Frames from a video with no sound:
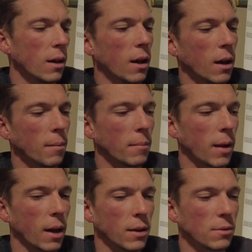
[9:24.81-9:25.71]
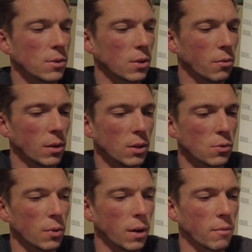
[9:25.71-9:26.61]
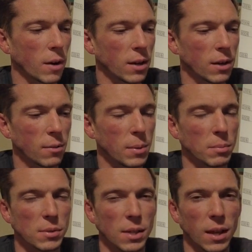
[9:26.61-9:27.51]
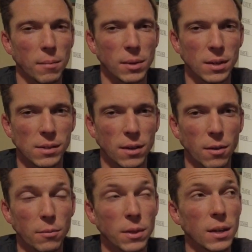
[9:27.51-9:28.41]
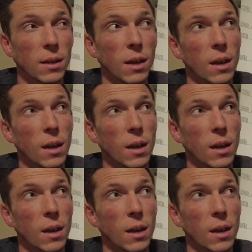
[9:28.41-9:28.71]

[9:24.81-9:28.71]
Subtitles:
I used to cringe whenever I'd hear people say that, because I don't think